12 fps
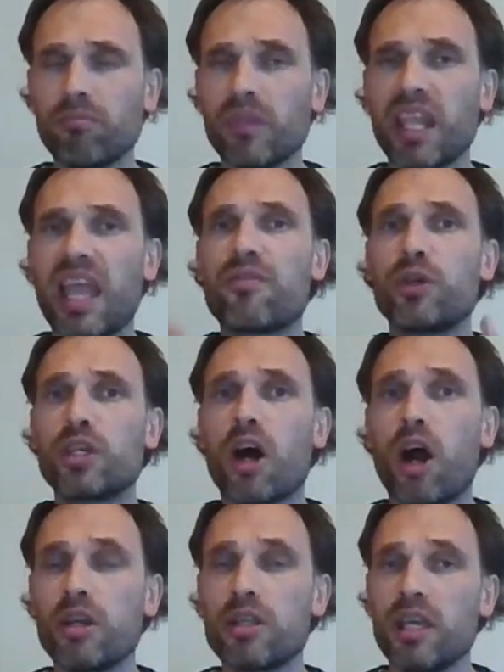Every
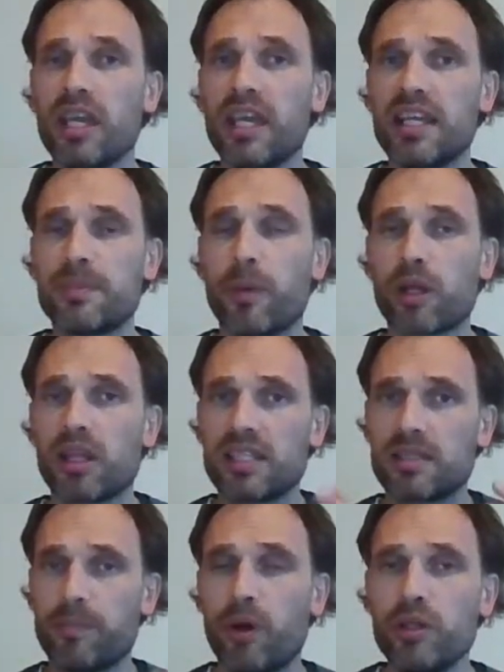guard is modeled
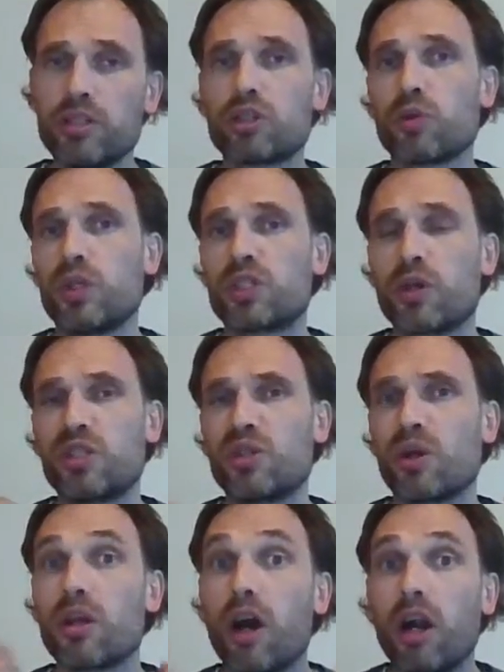as a point, so we try to
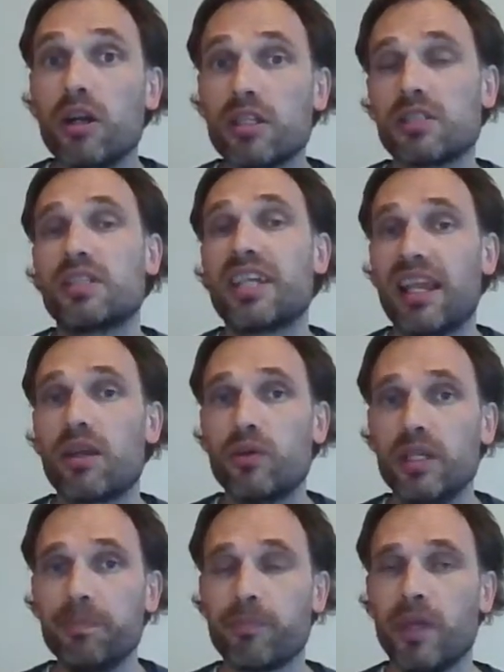guard the
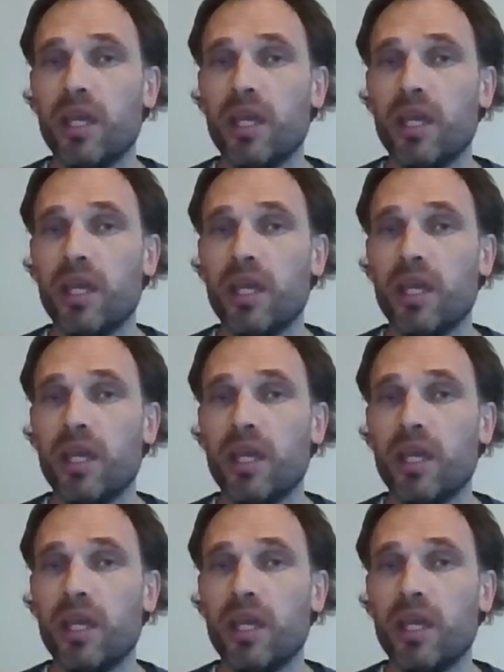gallery.